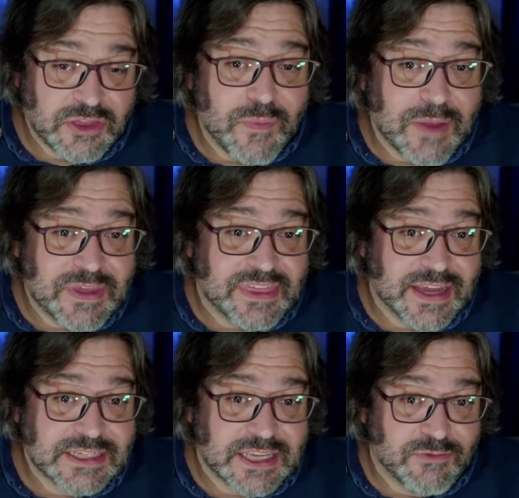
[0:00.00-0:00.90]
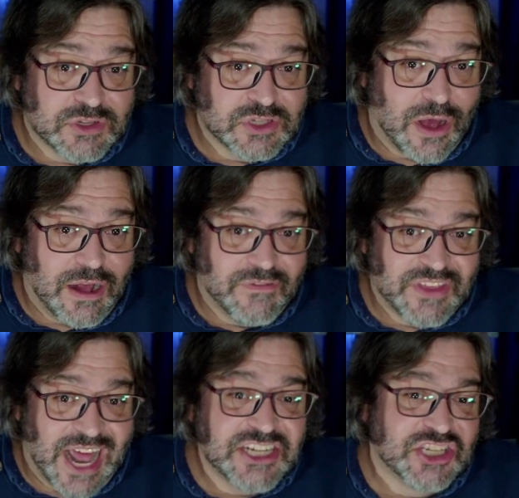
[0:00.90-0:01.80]
there might be things in Resolve
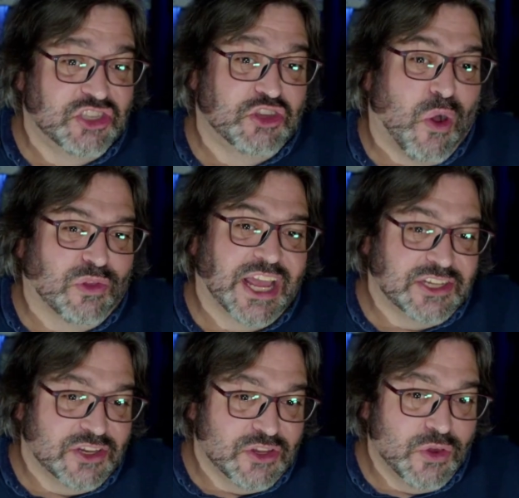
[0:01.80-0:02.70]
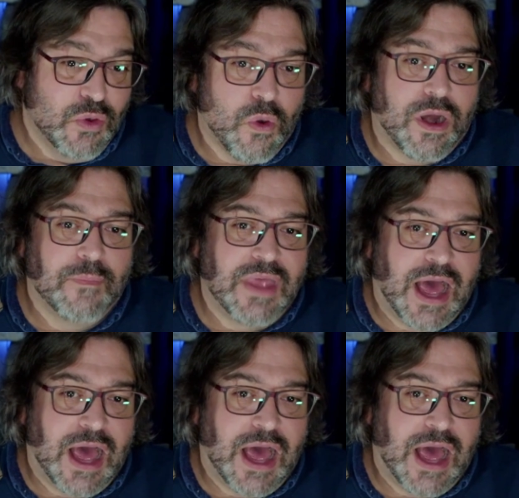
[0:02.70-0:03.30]
that I just don't like to do, or